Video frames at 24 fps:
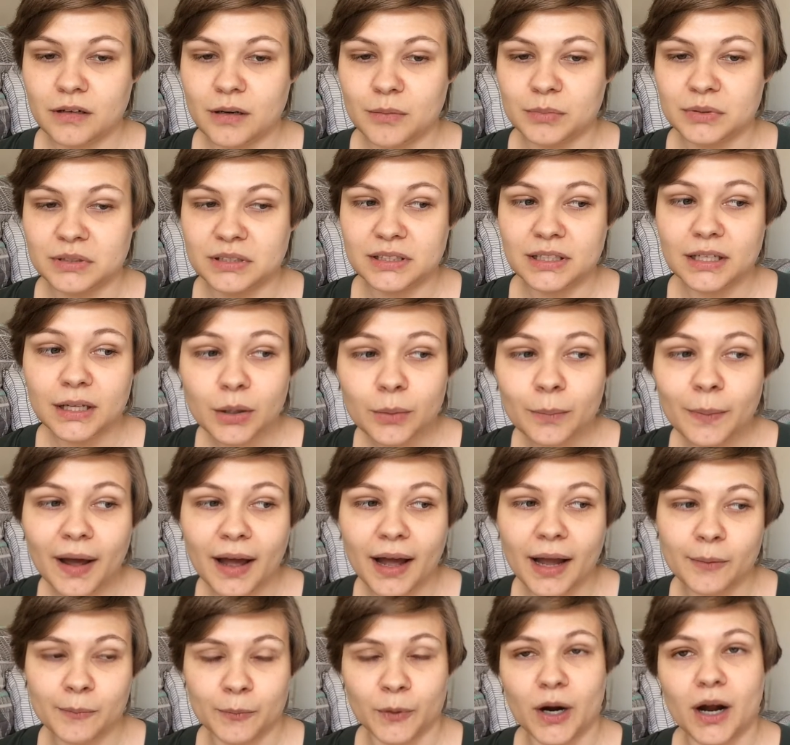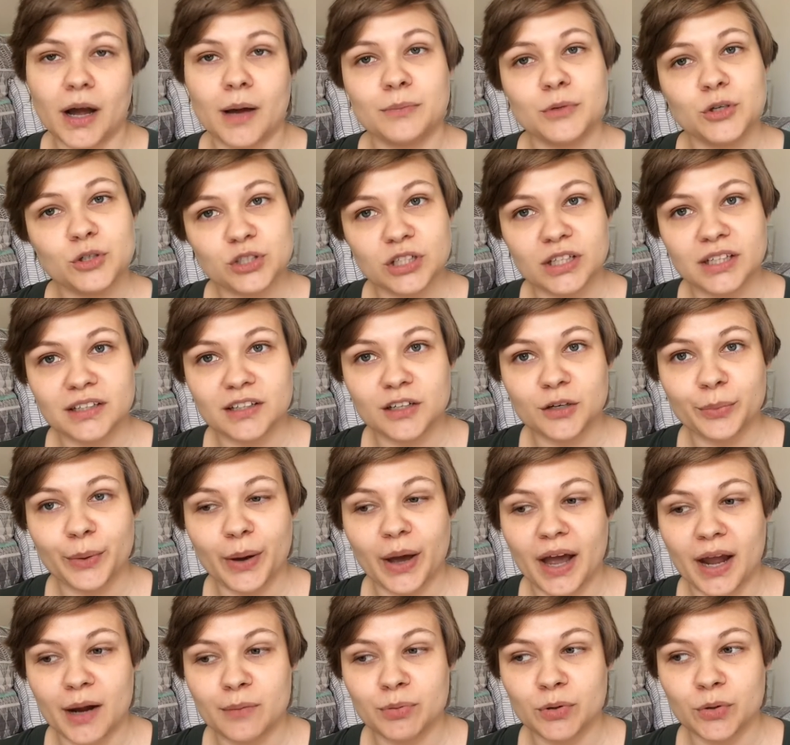I'm a little bit hyper. I'm usually a little bit
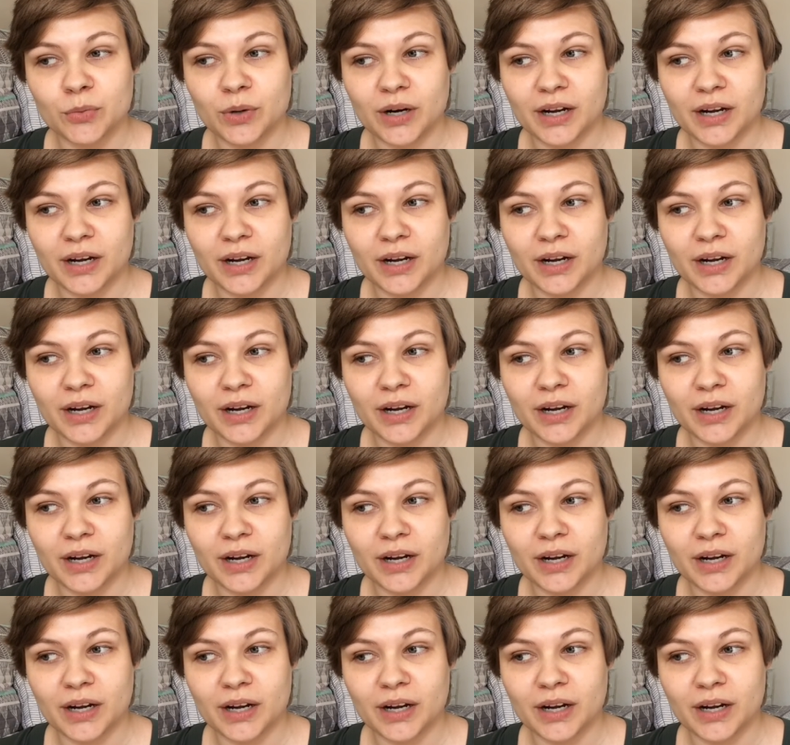hyper